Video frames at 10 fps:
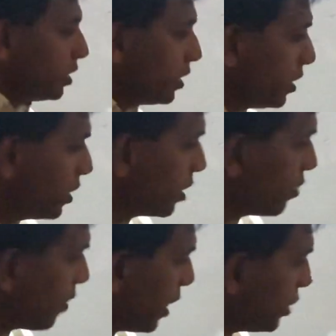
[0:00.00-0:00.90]
Here a
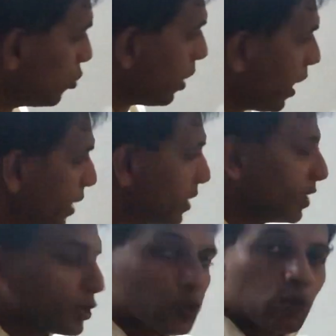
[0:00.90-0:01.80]
value and
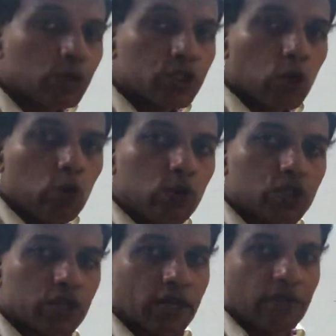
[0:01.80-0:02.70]
here 2
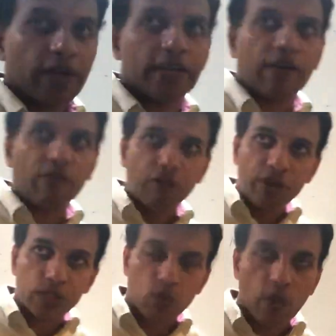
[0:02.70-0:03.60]
solution, right? Every
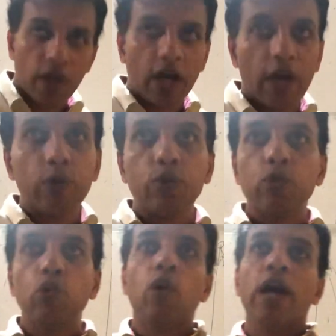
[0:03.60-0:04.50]
square root
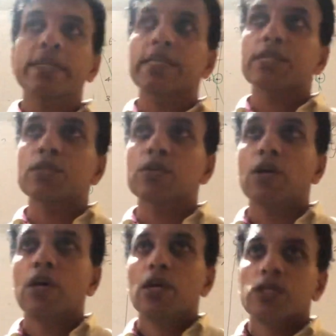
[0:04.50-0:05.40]
2 answers. No?
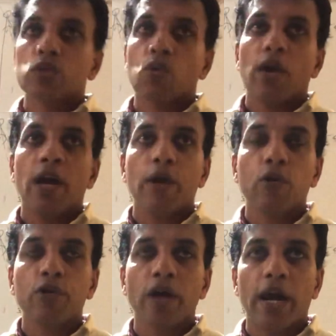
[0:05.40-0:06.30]
Square
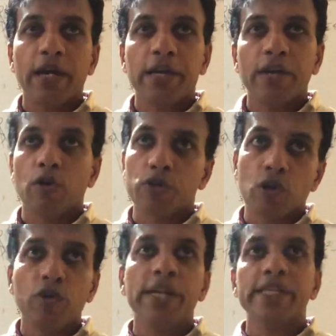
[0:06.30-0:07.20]
root 100, not
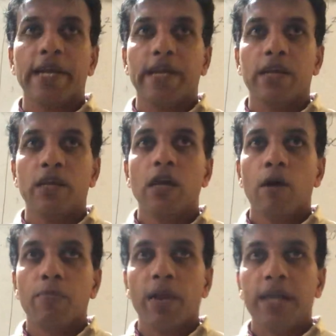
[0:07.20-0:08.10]
only 10,
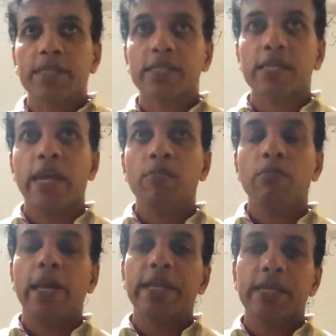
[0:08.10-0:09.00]
plus 10
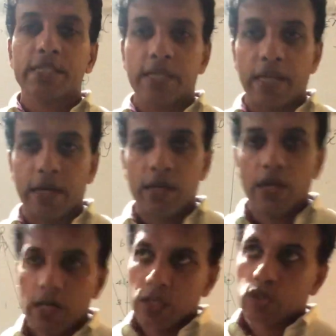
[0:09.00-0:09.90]
minus 10.
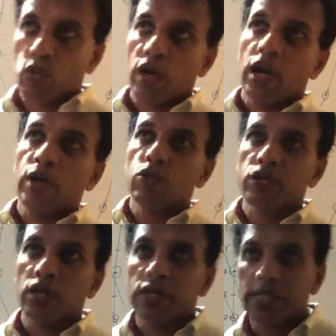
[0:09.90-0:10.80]
Square root
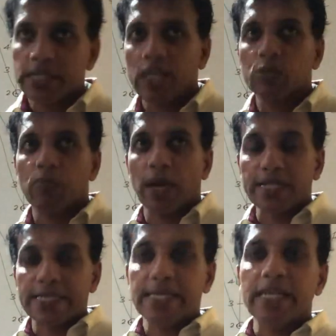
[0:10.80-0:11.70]
36 plus
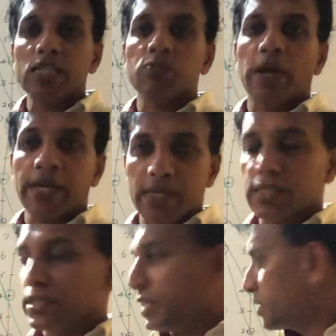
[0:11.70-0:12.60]
6
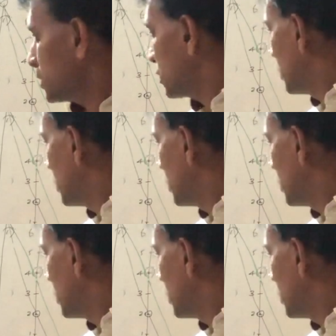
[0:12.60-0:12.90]
minus 6.